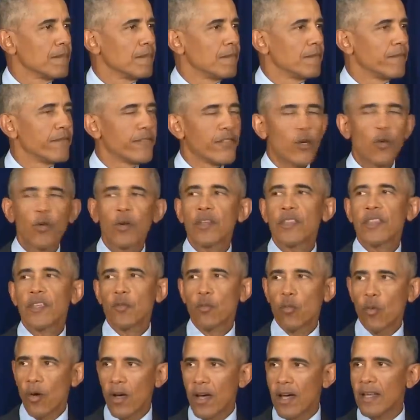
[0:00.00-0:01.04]
fewer than
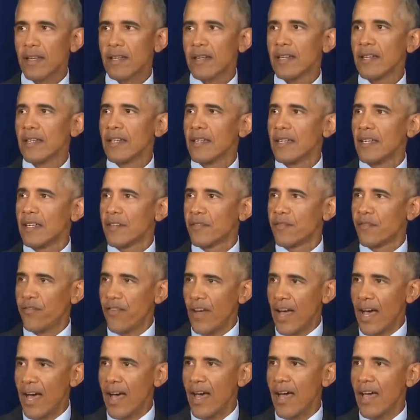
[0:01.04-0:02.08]
one in
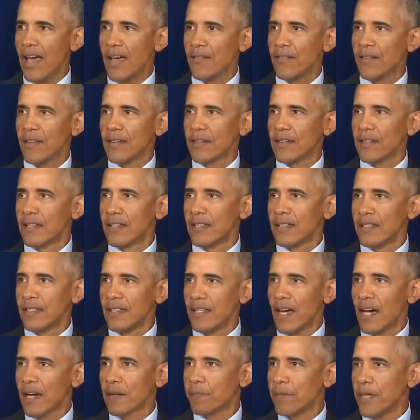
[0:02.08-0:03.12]
five
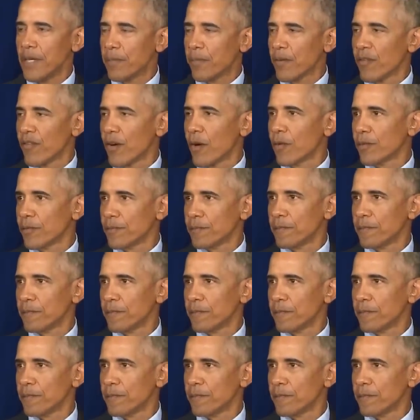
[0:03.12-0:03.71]
young people voted.